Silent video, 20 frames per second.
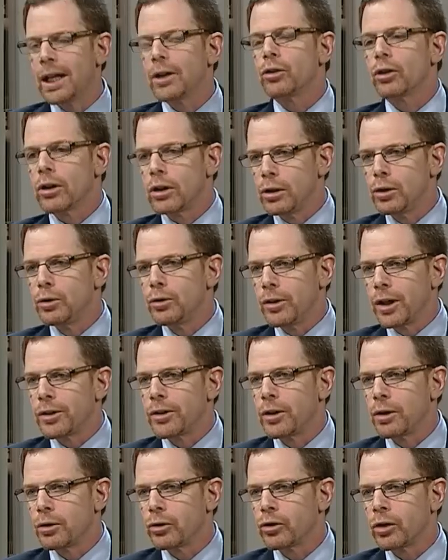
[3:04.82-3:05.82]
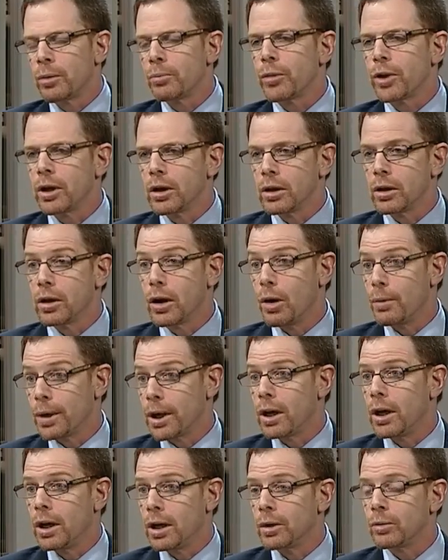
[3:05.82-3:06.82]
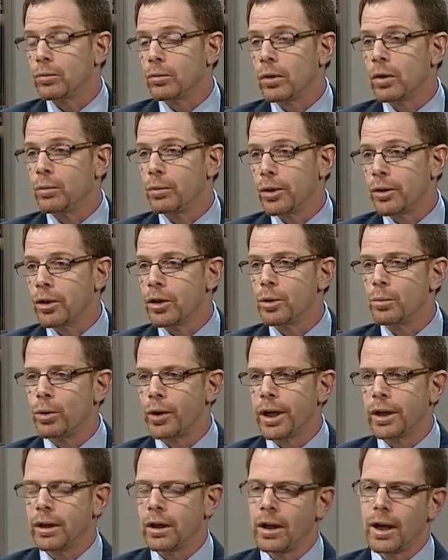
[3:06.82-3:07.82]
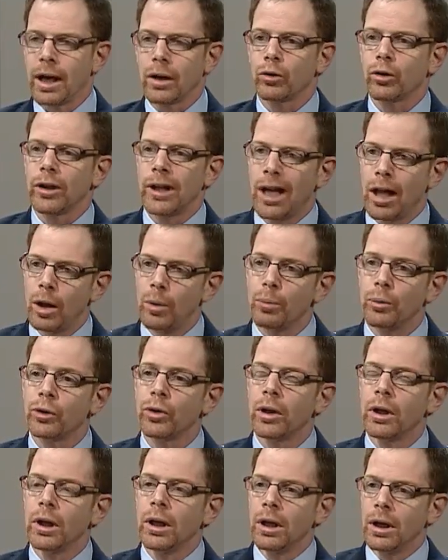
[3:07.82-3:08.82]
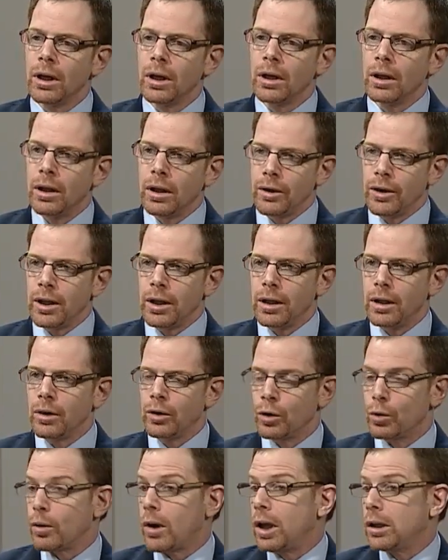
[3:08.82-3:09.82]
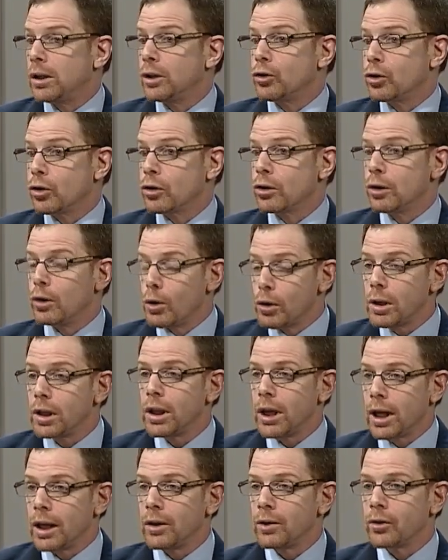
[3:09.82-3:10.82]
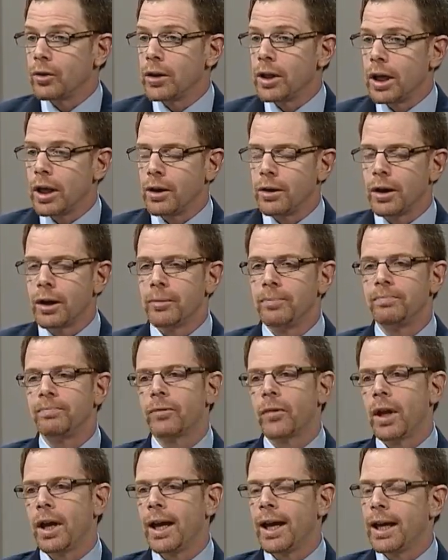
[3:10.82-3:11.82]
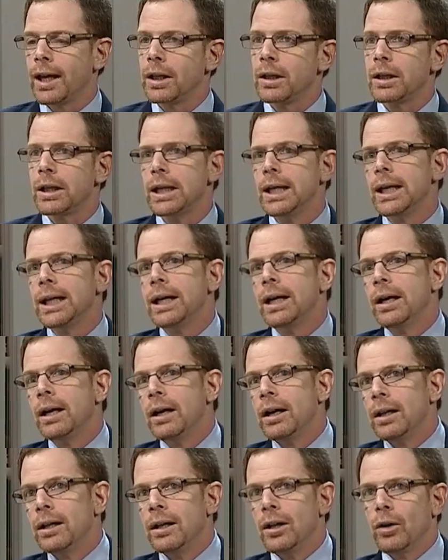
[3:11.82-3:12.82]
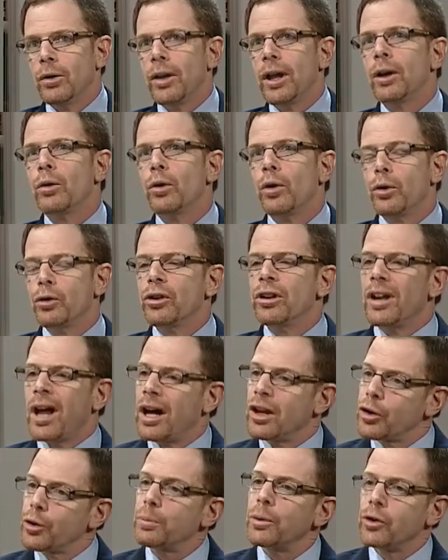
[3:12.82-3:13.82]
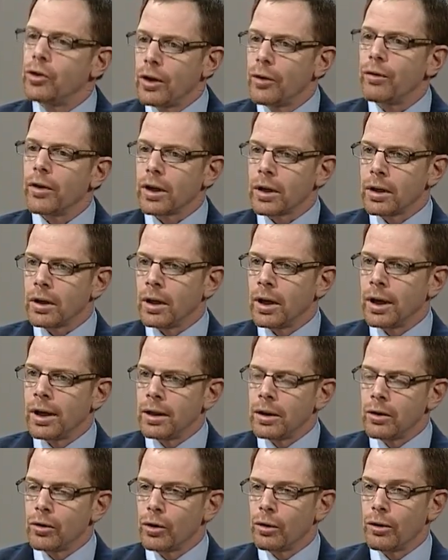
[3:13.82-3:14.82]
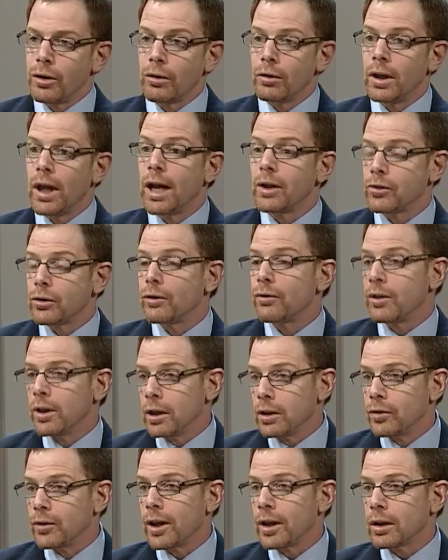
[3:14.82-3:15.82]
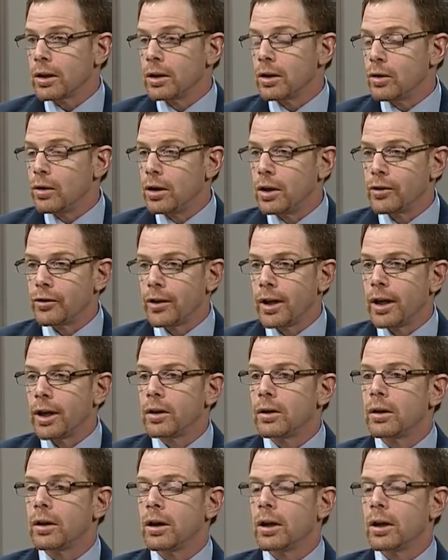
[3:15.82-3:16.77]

that's a clue that there's something going on within the brain, and actually helps the neurologist localize the area. And those are non-specific, and so there are lots of things that can cause that.